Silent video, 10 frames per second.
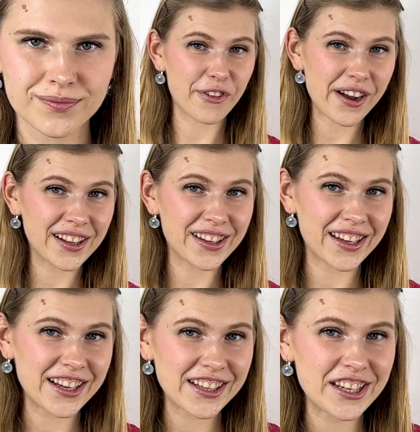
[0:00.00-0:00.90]
While
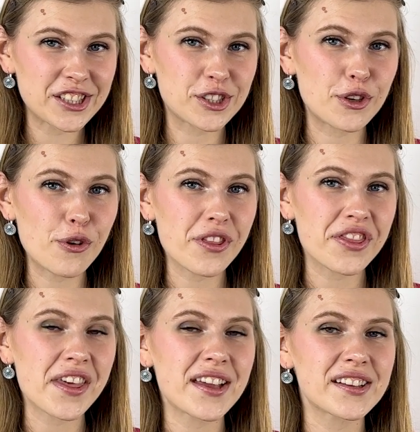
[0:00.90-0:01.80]
English do
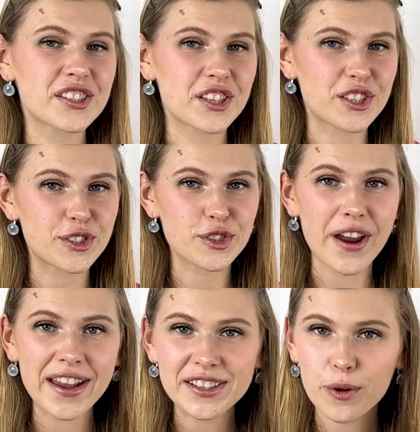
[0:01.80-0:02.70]
things
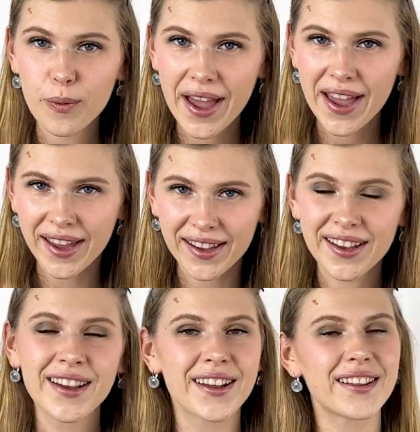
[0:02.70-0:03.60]
straight away,
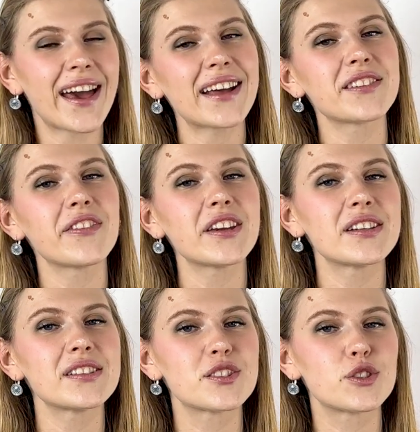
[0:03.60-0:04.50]

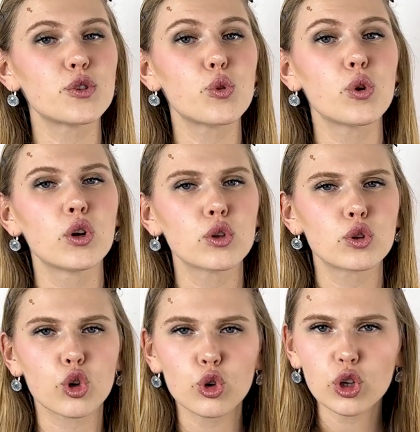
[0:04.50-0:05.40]
Latvians do
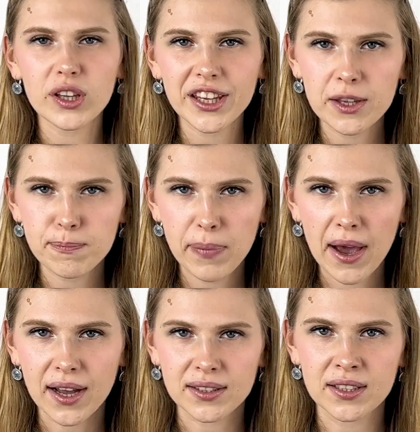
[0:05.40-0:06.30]
tūliņ
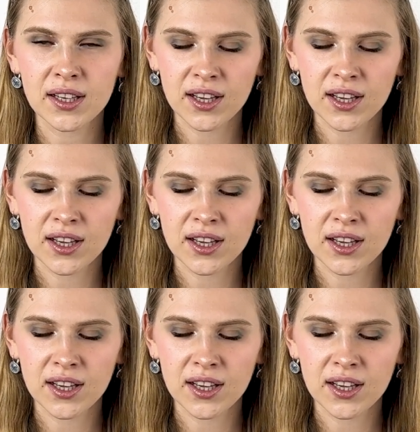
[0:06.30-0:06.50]
pat,